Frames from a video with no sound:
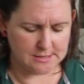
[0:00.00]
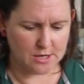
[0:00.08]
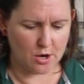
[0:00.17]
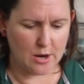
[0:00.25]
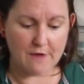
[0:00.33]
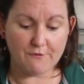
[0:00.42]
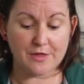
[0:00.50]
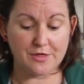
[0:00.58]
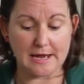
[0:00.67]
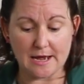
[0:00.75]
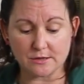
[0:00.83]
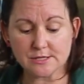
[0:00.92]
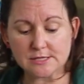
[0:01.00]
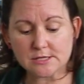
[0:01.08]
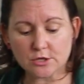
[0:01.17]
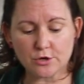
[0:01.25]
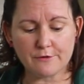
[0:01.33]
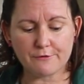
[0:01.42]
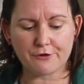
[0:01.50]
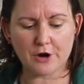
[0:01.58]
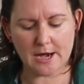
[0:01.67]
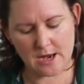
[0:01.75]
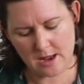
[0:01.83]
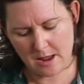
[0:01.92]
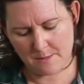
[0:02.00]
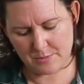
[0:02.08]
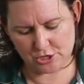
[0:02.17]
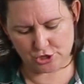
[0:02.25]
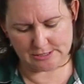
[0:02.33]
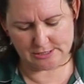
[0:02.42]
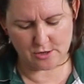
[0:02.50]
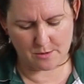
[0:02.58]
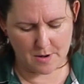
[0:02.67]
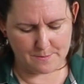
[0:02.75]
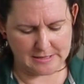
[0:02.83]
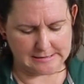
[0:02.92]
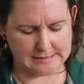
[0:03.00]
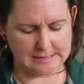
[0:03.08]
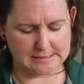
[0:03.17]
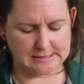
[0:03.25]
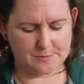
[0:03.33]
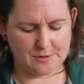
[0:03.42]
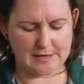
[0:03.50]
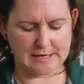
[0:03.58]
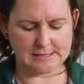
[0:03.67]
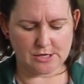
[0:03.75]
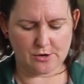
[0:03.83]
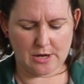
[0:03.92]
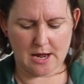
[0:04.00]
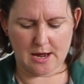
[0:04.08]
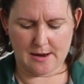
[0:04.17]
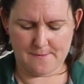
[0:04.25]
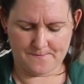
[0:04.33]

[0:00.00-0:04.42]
So everything else is gluten-free, but just not my biscuits, but that's okay.